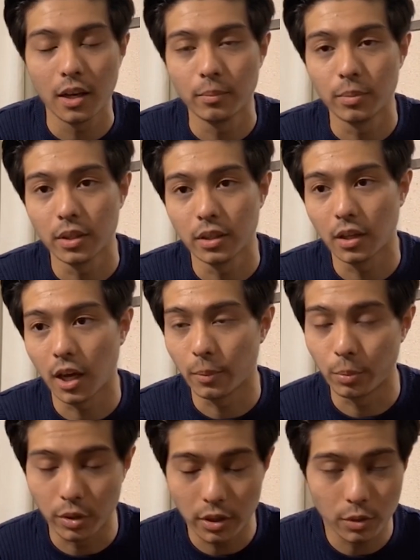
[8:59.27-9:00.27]
But I
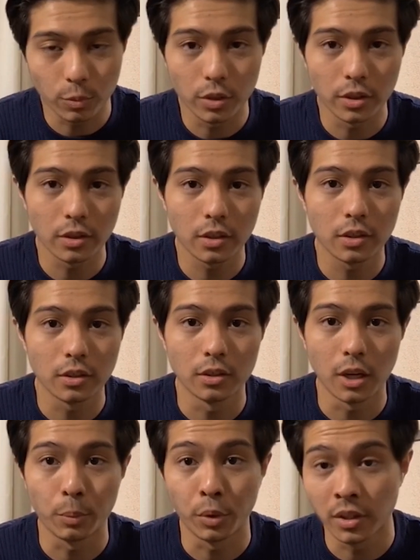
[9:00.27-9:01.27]
put in the work,
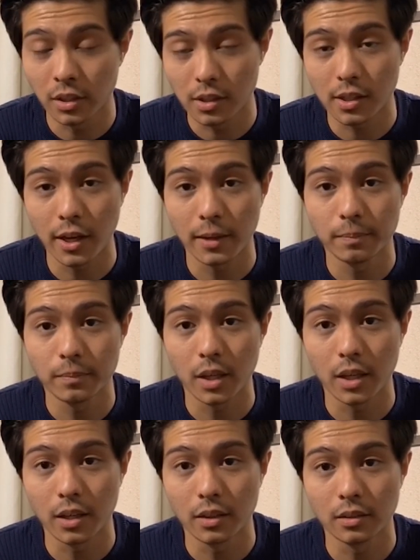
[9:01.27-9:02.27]
I put in the time,
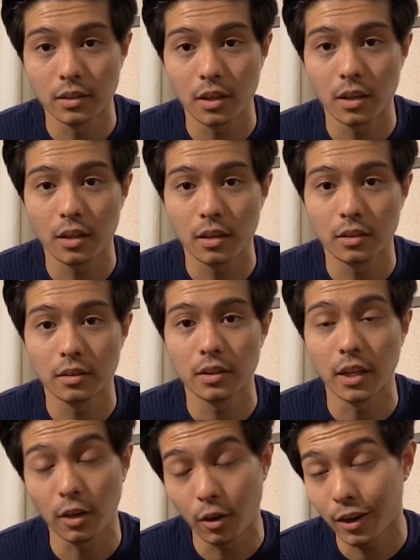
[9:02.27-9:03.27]
and
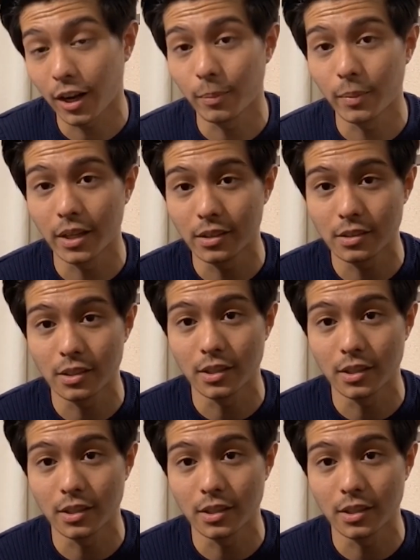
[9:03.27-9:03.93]
thank God I managed to